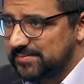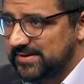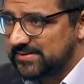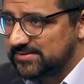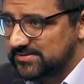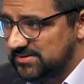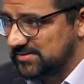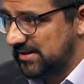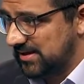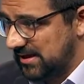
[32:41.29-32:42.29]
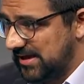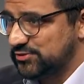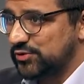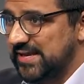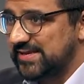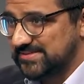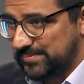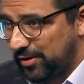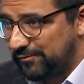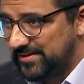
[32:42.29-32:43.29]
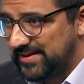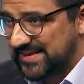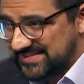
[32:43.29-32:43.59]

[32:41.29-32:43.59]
been... Allah has ordained as a prophet?